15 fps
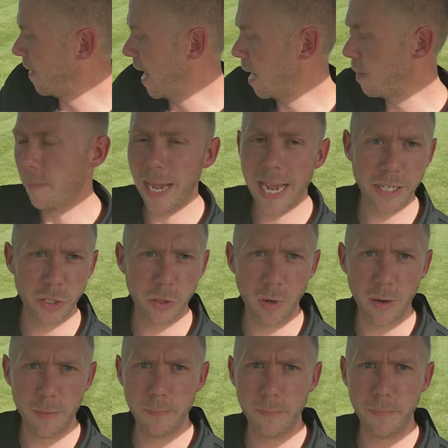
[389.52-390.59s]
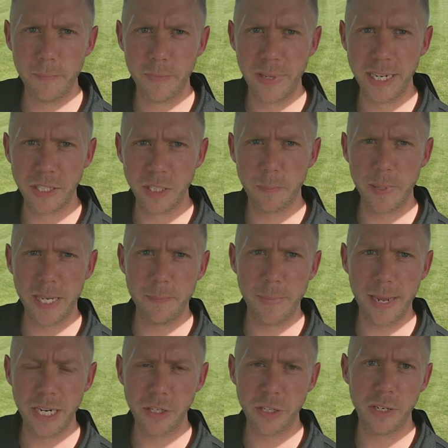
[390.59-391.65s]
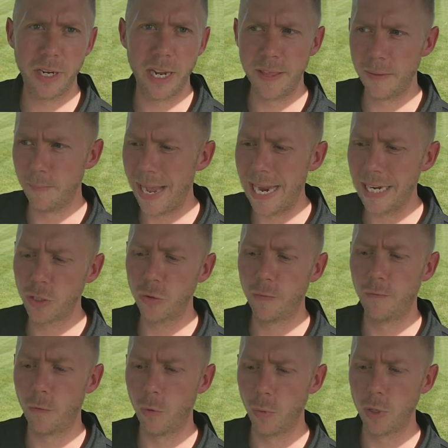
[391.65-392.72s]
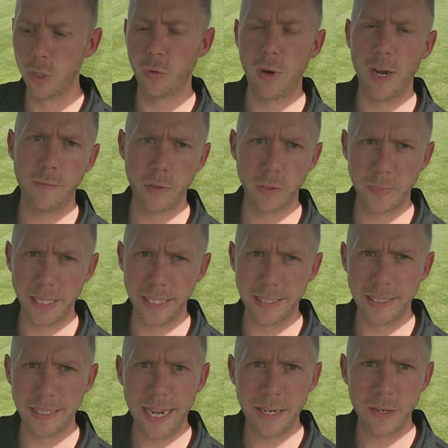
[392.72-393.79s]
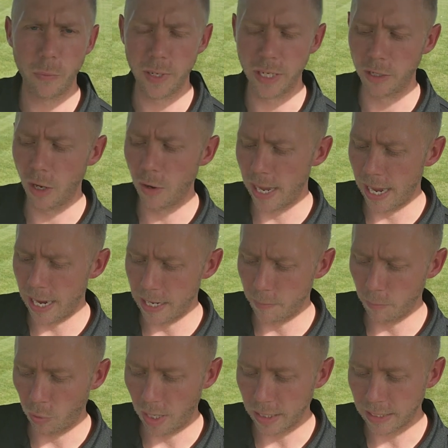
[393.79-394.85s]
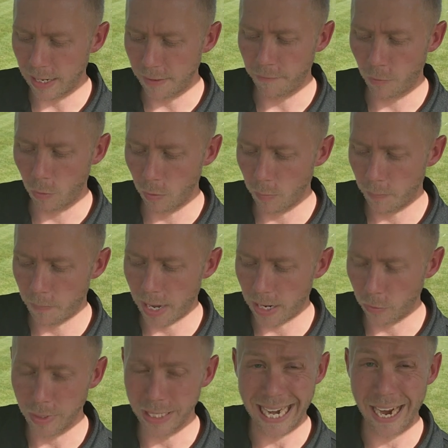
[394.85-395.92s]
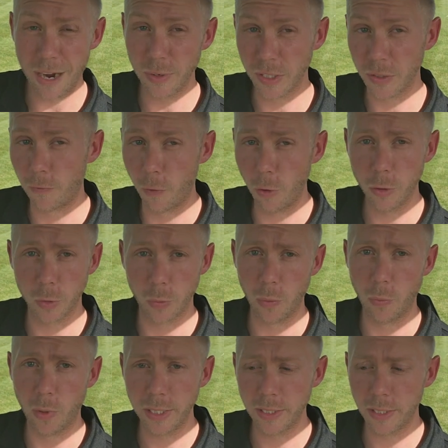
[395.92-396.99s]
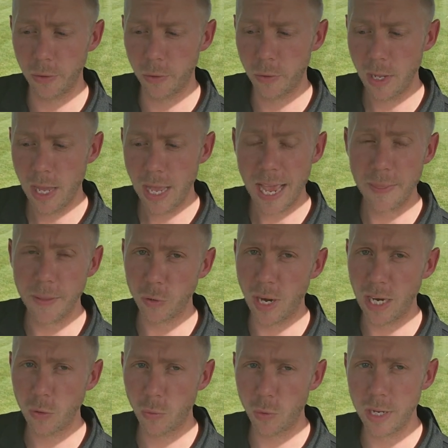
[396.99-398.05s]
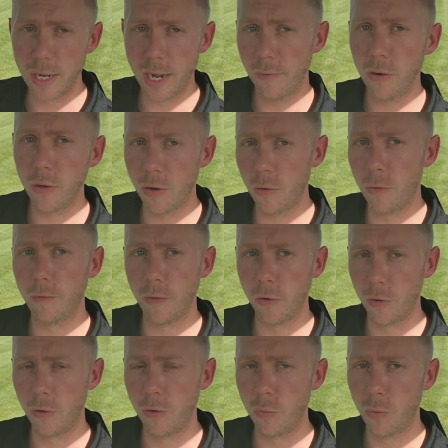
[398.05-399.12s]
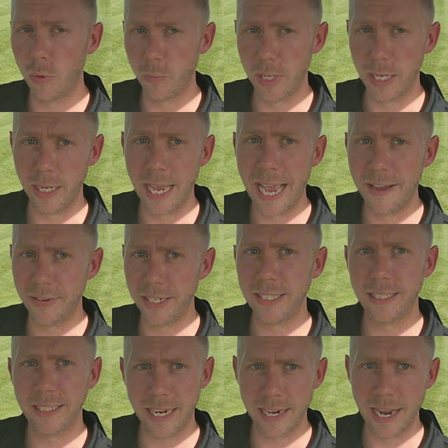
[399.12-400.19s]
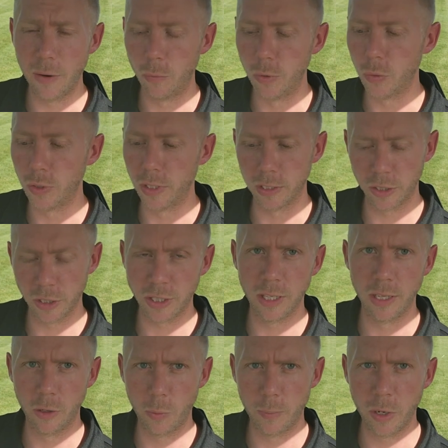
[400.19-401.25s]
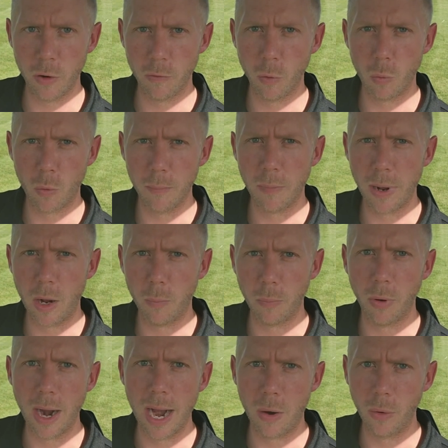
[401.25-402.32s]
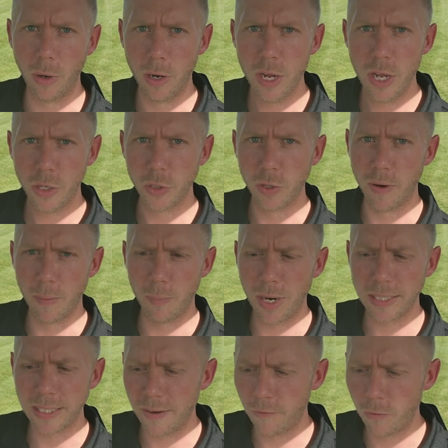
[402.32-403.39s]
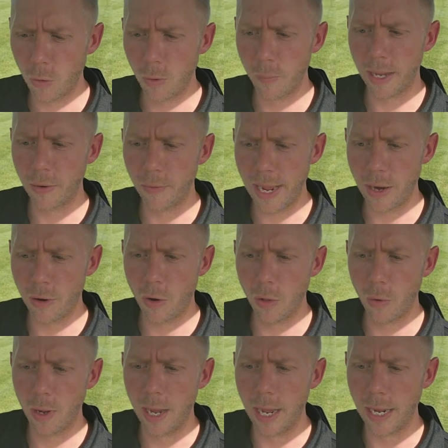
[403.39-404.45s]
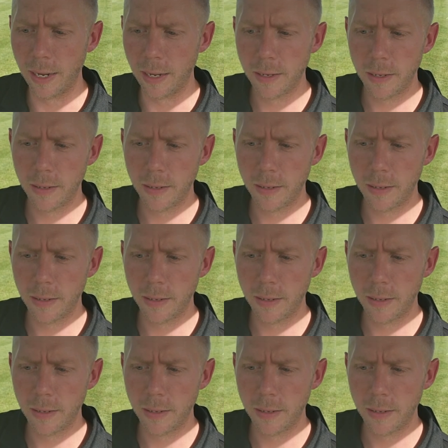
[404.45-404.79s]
that max that speed match and the max forward travel speed set, we can go ahead and press that forward pedal down as far as we want to, and the tractor will never go further than what we have it set at, which was just a little bit over 1 mile per hour. So if I press that forward pedal down all the way,